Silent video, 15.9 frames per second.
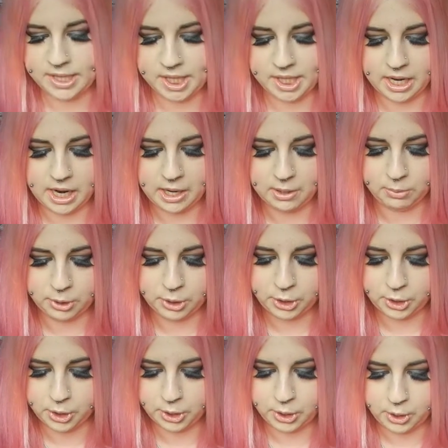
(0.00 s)
thing I will
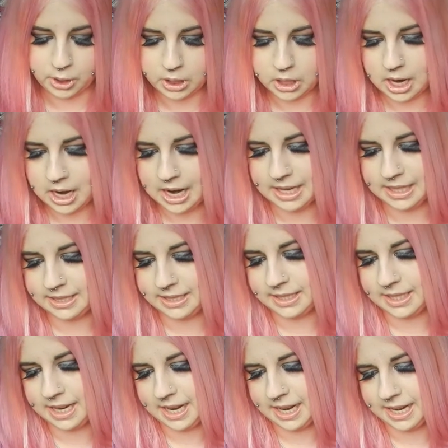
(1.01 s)
show you guys
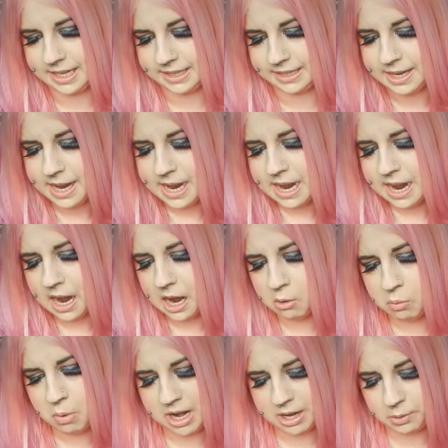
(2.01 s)
is a
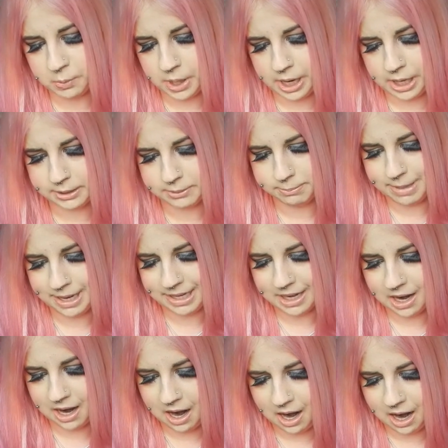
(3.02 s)
Wet n Wild
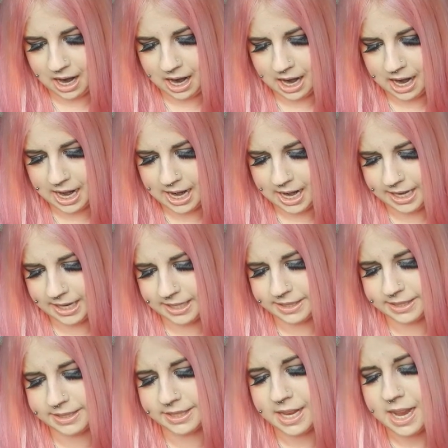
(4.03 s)
Mega
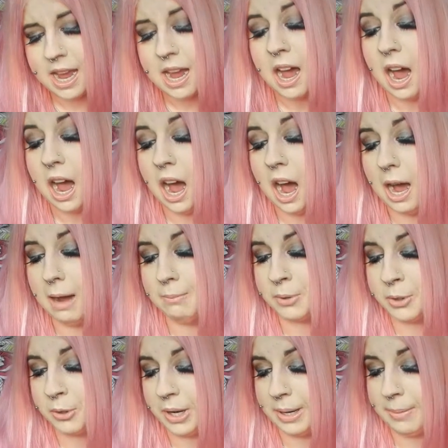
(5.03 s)
Eyes
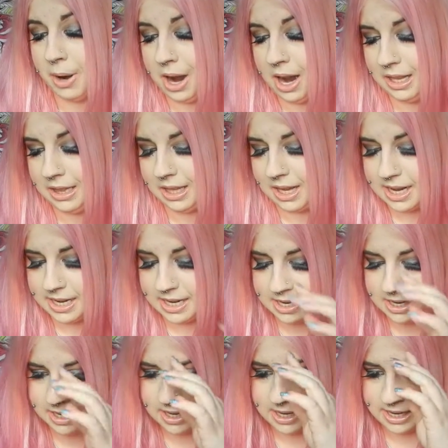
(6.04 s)
cream
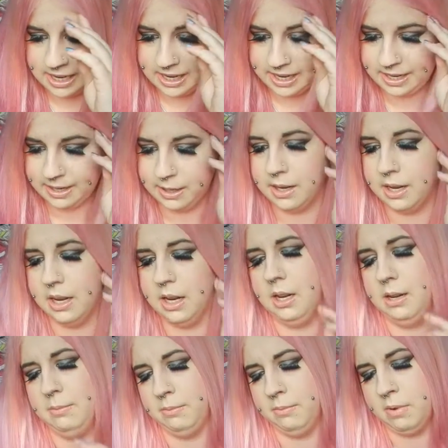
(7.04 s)
eyeliner in
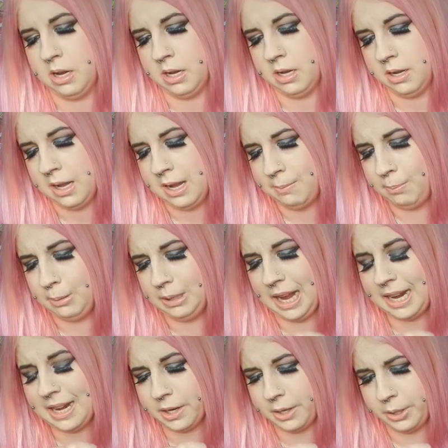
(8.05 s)

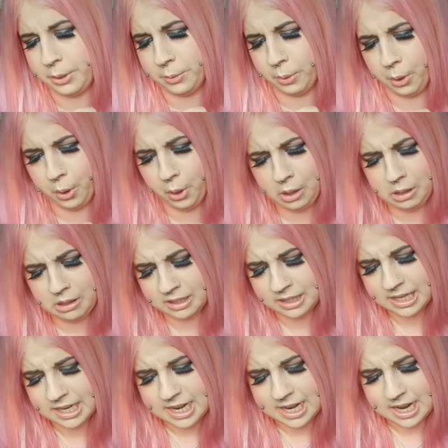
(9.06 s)
black Noir.
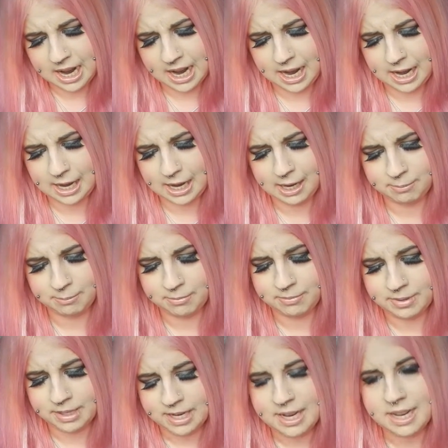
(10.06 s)

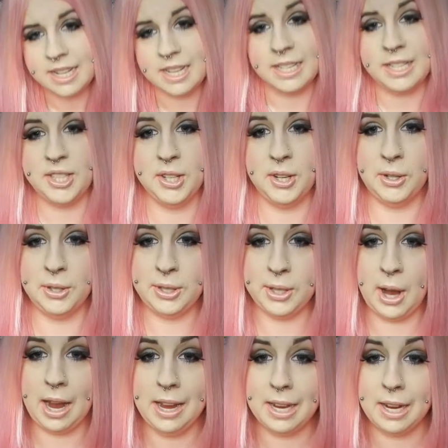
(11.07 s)
This is also,
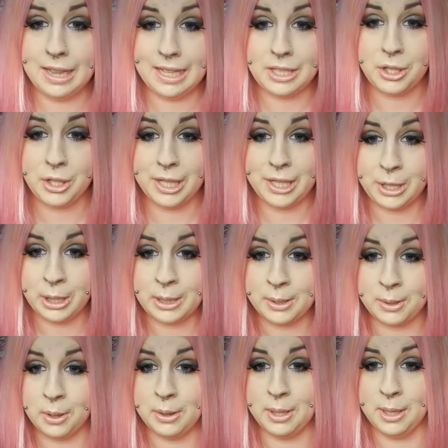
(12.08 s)
I literally just
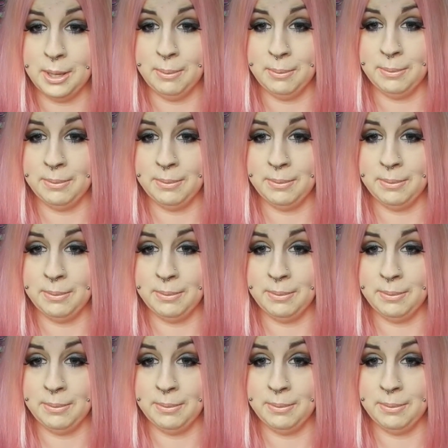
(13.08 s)
got them,